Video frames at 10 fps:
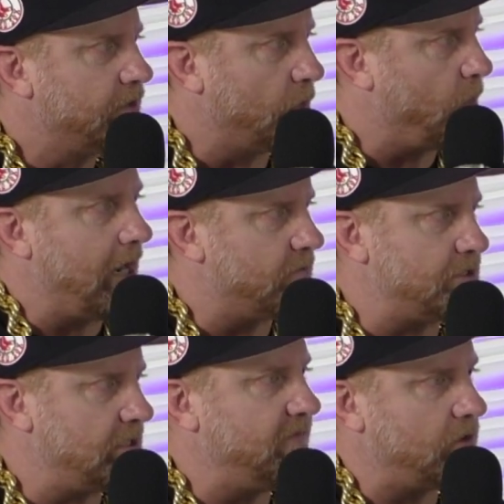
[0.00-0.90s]
Their wide
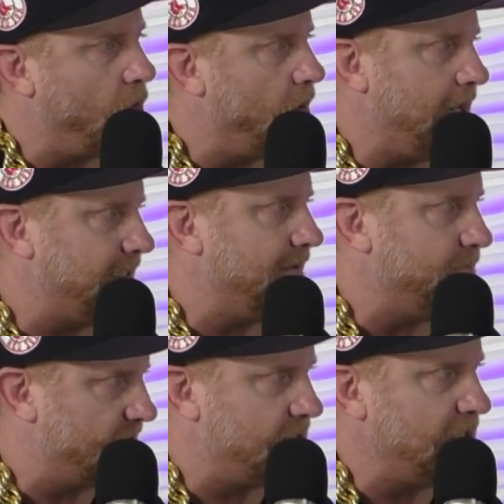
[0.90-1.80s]
receiving core, I'd give
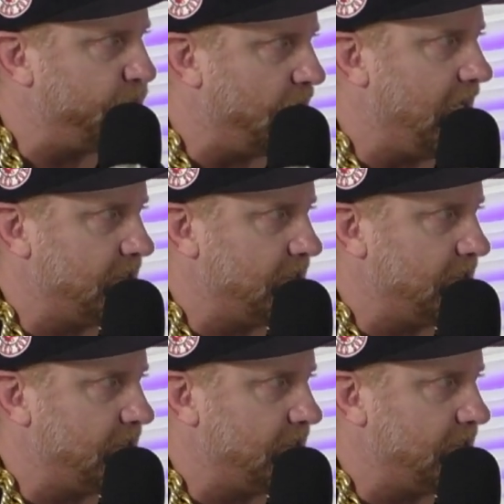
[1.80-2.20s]
them a C+.